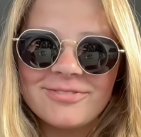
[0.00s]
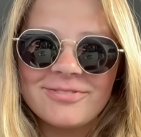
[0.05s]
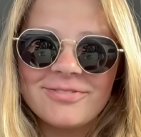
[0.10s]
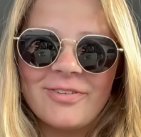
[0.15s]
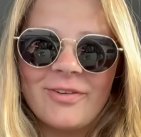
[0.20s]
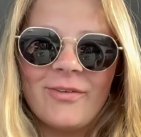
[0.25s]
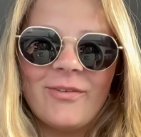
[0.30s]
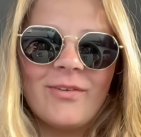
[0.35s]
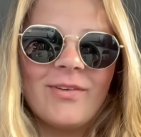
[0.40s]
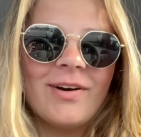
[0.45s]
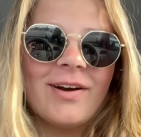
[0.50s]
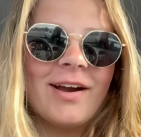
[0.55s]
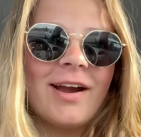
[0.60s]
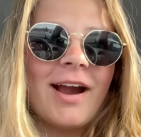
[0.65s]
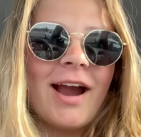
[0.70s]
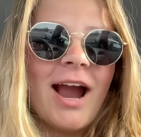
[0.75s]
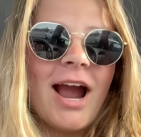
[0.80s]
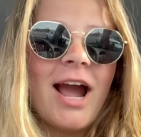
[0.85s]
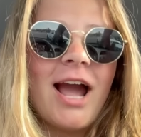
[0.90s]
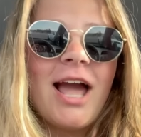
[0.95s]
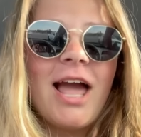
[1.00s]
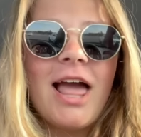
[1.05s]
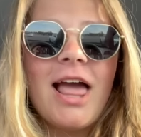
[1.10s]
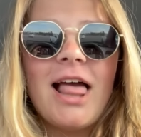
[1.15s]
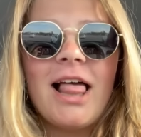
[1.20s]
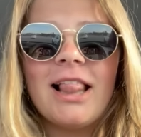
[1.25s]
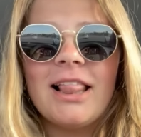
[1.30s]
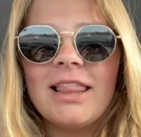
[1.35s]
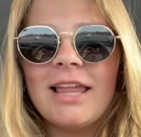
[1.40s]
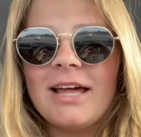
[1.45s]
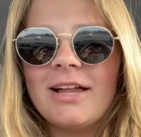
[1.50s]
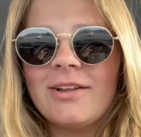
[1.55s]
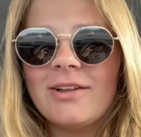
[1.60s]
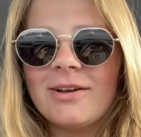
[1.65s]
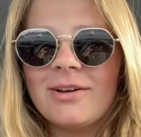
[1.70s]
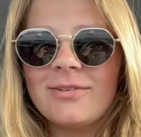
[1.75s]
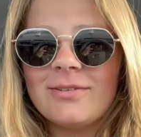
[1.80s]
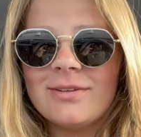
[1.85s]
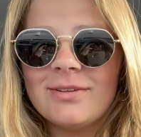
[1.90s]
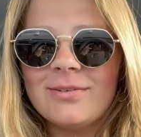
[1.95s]
for Lake
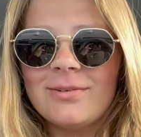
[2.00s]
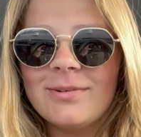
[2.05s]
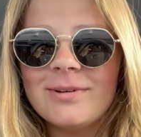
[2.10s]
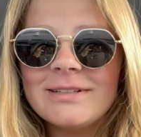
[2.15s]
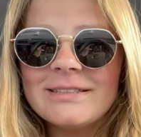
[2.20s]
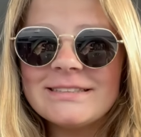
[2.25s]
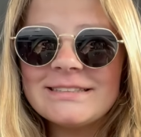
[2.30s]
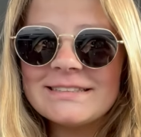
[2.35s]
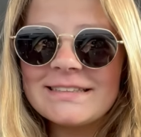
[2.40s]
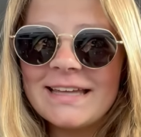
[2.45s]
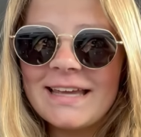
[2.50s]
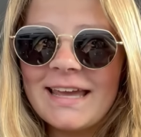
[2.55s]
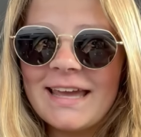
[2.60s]
Clark Resort